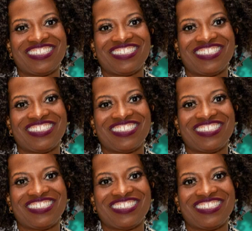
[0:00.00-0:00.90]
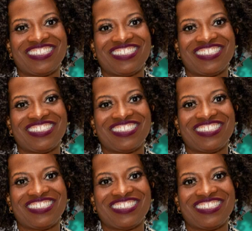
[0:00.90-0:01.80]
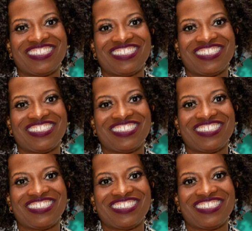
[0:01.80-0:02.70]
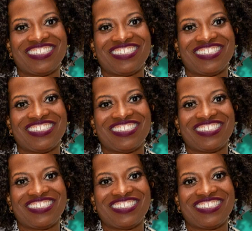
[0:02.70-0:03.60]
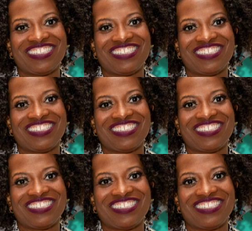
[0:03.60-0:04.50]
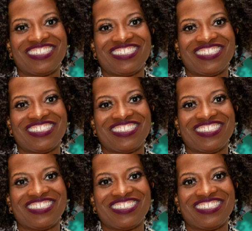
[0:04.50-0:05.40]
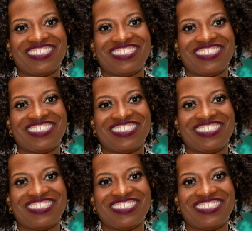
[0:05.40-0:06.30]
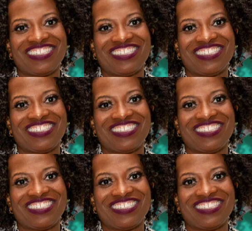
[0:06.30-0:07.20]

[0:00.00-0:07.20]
No words are spoken by the person on screen.